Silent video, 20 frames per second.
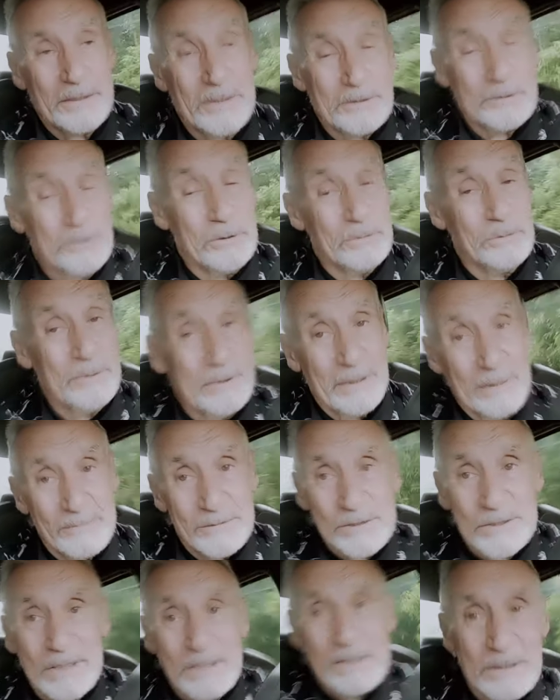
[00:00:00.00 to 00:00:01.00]
you will
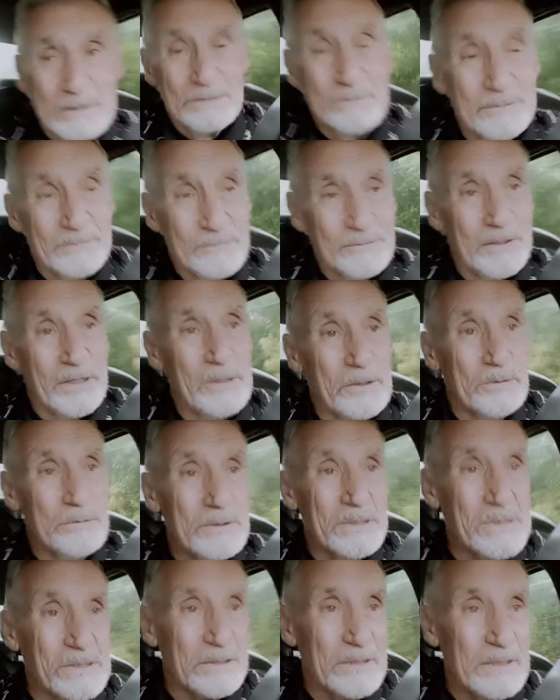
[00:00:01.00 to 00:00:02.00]
have seen very
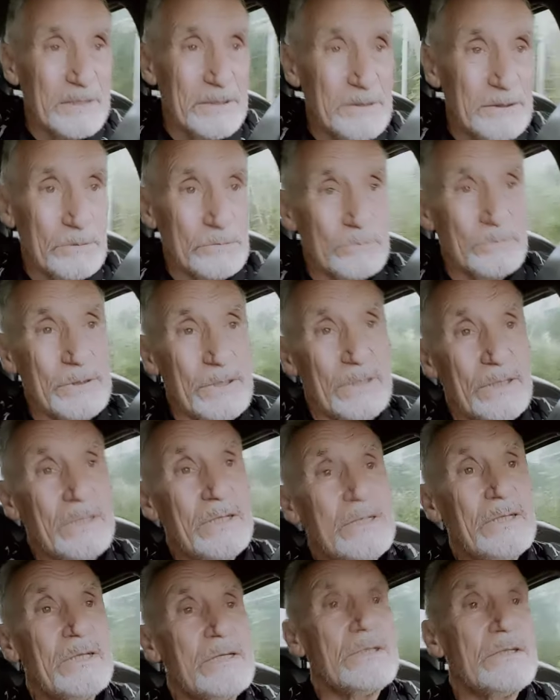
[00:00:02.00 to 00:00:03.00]
recently that we
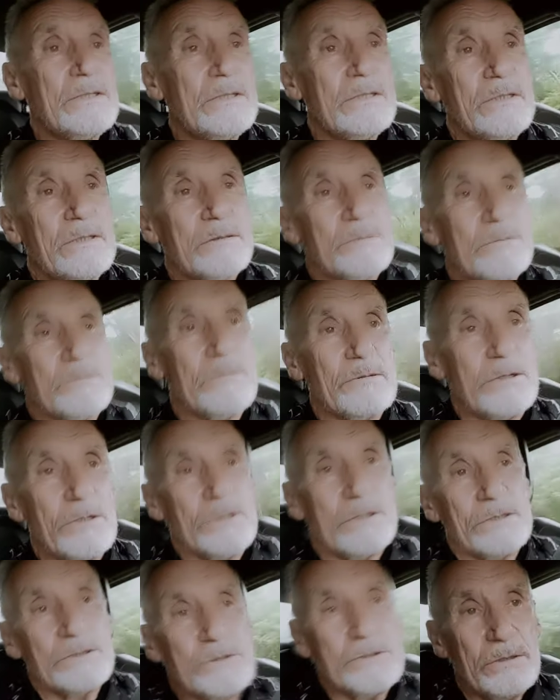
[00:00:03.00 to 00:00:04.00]

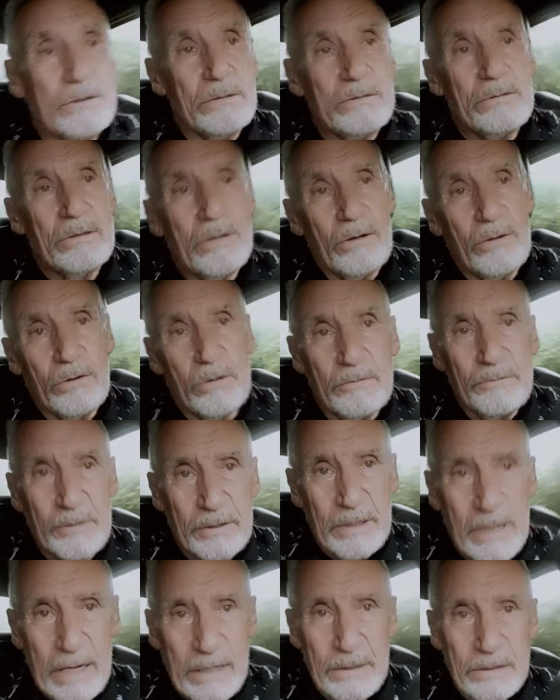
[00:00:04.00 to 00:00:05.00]
were
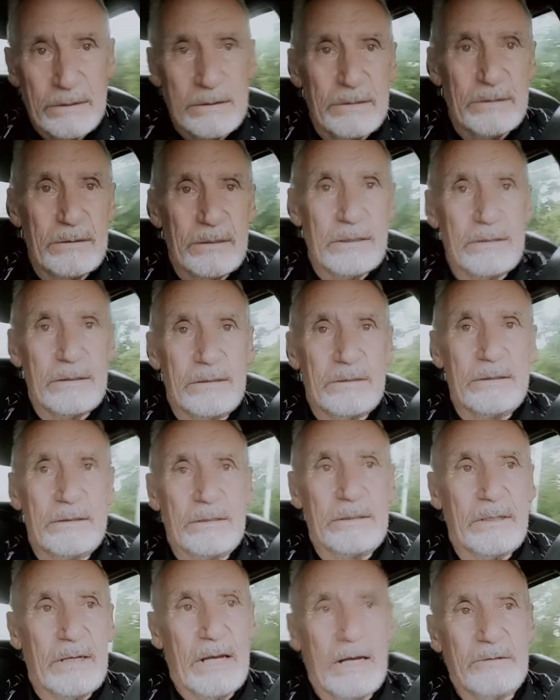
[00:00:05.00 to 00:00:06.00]
over at
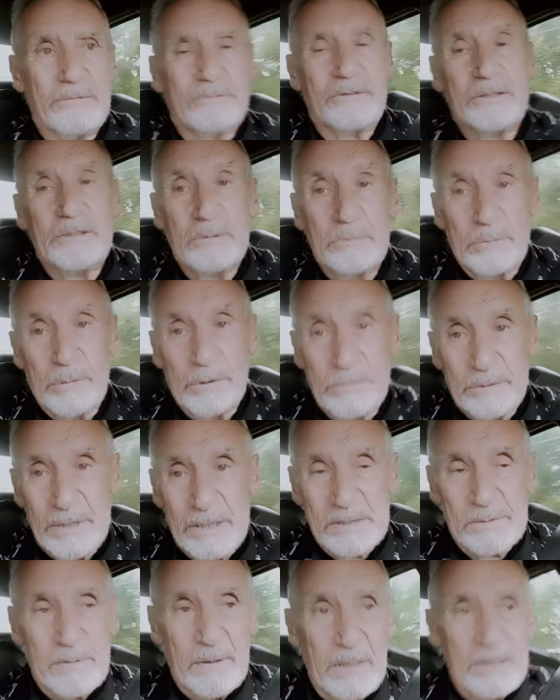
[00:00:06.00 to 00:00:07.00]
Alfred and
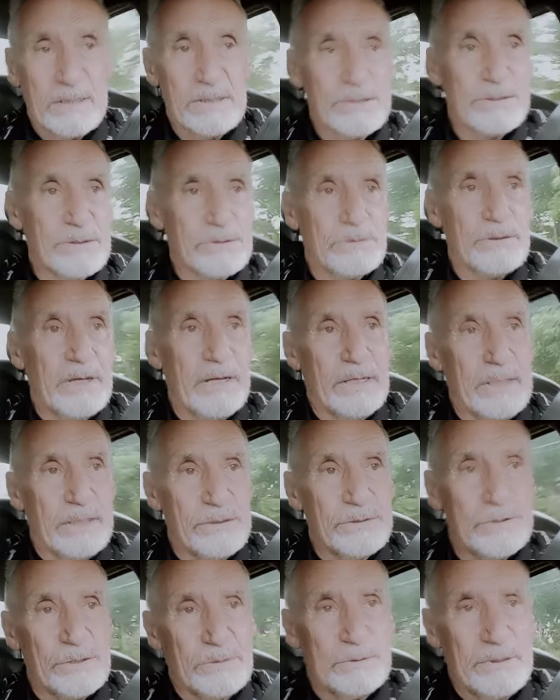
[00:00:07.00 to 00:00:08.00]
Marie's place
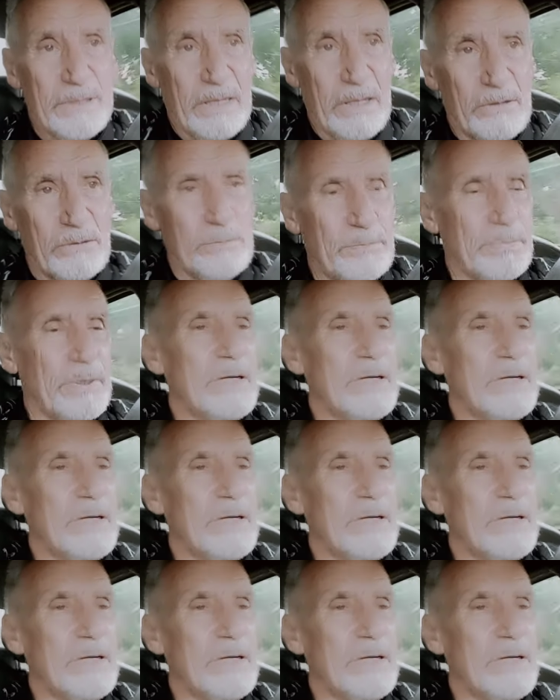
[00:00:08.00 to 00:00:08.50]
trying to help.